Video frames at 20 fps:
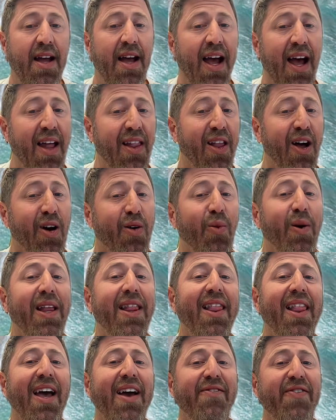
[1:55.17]
And look, we
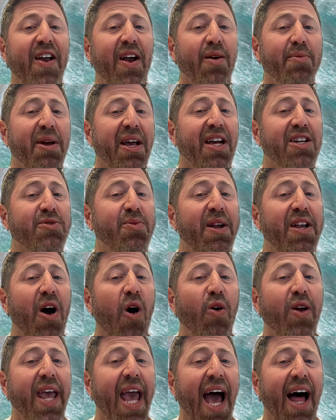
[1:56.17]
live here because we know
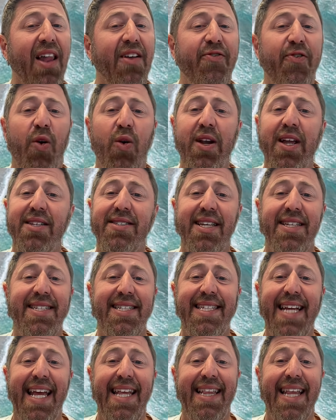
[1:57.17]
California is a
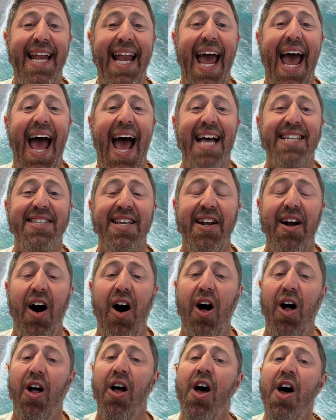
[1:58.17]
state that has it
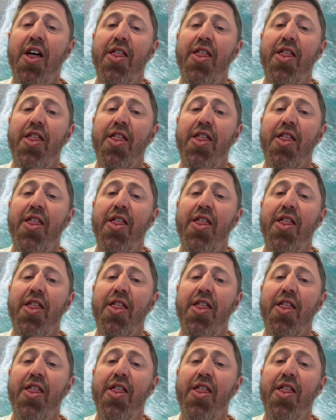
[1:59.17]
all.